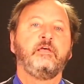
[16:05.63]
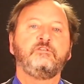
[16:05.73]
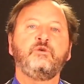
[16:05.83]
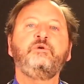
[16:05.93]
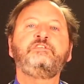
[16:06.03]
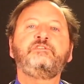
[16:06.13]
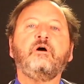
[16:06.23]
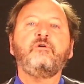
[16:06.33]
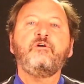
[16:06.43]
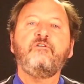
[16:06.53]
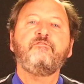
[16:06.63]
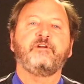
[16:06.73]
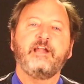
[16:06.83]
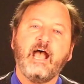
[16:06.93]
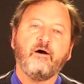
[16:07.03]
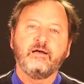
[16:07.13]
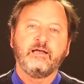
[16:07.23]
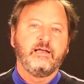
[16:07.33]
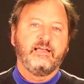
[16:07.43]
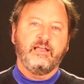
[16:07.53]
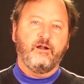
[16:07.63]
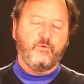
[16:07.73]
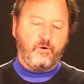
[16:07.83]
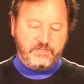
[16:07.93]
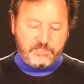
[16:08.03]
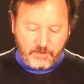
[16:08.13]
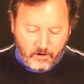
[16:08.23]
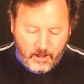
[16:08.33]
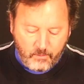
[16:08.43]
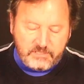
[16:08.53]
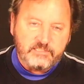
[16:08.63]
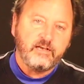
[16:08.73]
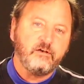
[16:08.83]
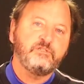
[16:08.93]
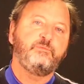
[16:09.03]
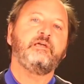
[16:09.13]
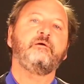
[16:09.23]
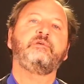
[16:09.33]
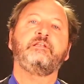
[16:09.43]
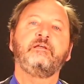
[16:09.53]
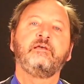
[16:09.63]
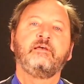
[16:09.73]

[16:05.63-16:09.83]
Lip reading: So we start over. Now, where we start out with cells becoming